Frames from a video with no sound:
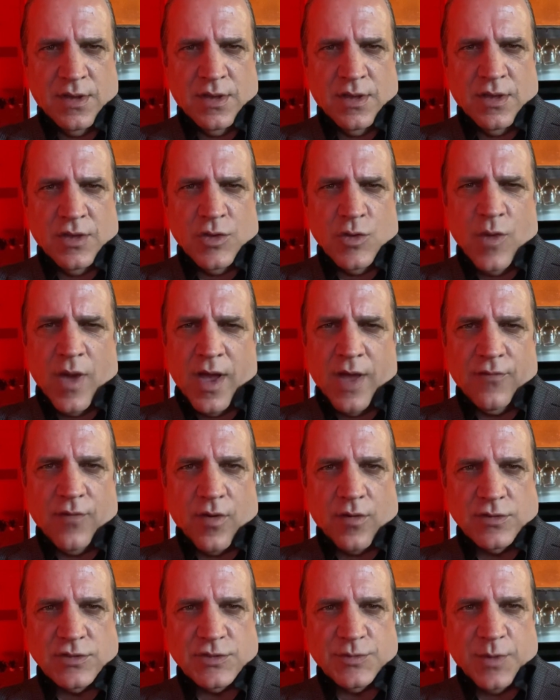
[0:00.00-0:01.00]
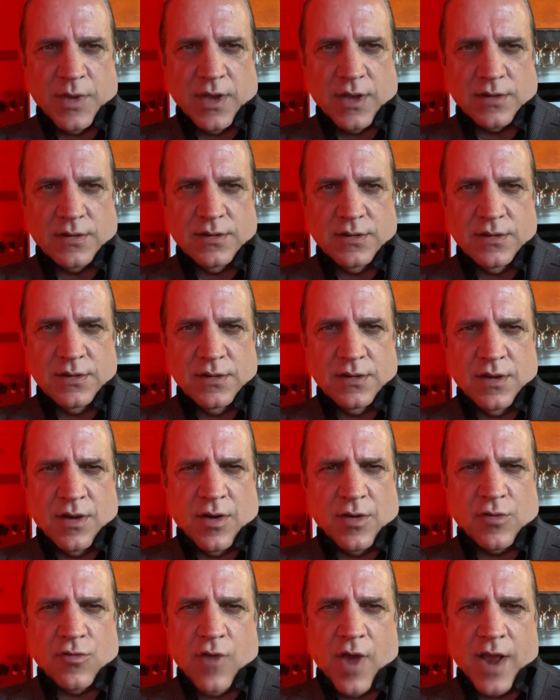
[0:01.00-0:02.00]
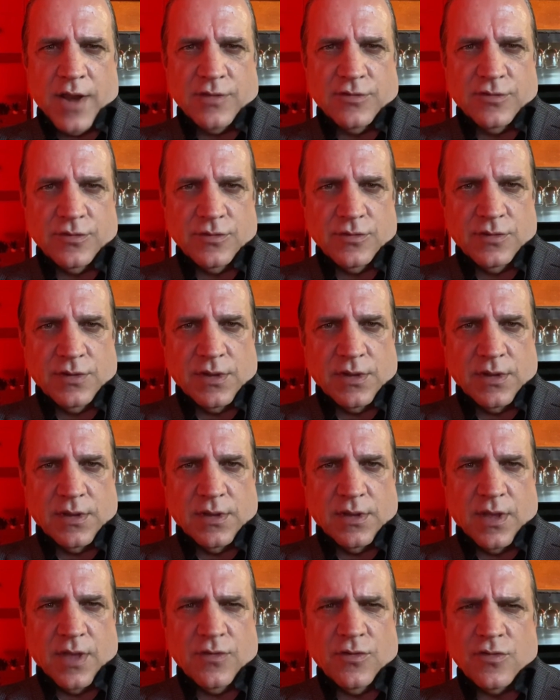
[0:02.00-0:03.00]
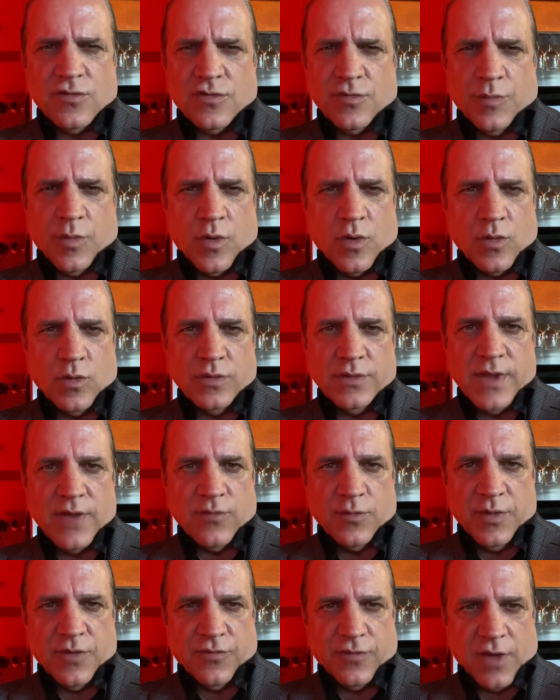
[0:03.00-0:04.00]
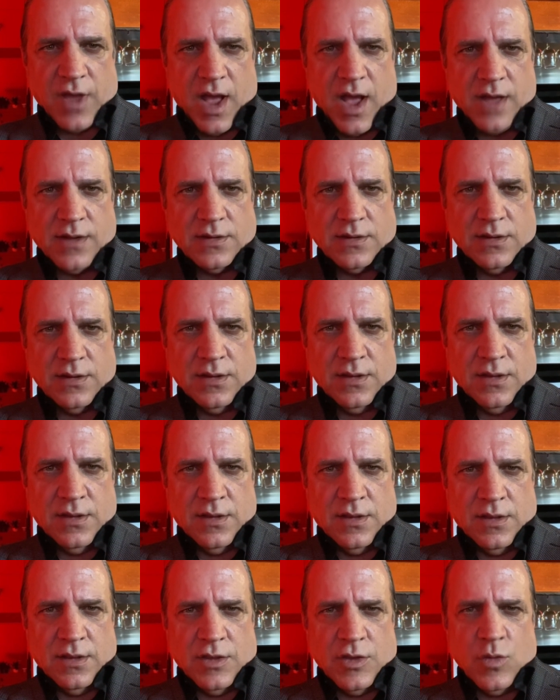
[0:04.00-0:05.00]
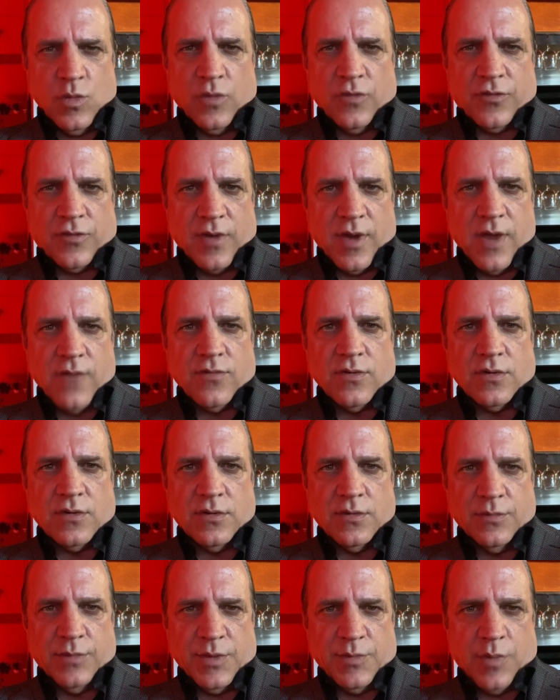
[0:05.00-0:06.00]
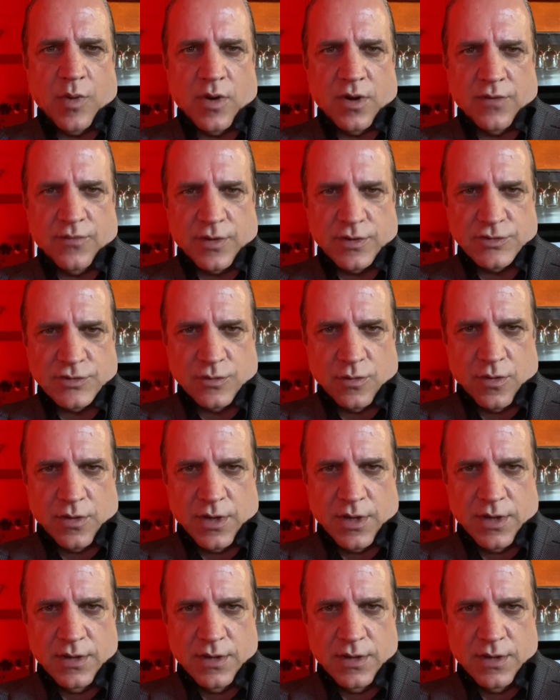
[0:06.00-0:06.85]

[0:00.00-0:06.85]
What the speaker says: You have our respect, our gratitude, and your support will never be forgotten. You will forever be part of our story.